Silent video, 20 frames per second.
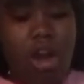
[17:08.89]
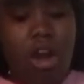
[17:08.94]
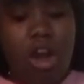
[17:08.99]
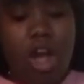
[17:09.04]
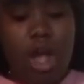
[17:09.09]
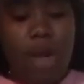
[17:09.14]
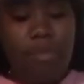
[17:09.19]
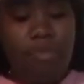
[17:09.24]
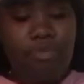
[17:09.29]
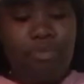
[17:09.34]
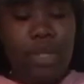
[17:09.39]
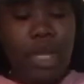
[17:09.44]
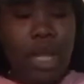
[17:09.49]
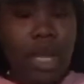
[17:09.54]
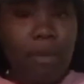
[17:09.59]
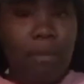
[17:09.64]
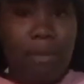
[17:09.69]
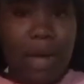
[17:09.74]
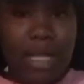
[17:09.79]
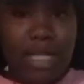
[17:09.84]
or
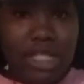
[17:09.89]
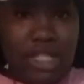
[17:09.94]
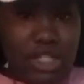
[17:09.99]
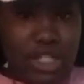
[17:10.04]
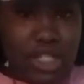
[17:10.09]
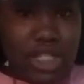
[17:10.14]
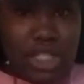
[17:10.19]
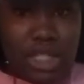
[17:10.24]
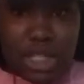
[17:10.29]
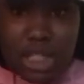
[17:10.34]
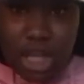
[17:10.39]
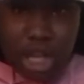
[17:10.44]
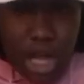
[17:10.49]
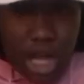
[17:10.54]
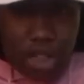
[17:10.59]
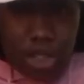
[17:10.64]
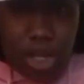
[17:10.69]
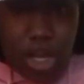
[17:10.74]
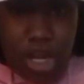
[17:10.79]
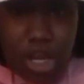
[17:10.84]
messaging
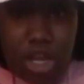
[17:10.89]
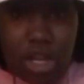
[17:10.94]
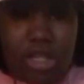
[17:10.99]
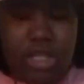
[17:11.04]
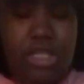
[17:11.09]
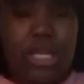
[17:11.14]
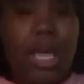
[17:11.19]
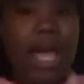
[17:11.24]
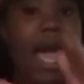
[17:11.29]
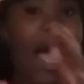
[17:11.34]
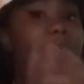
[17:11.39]
other girls,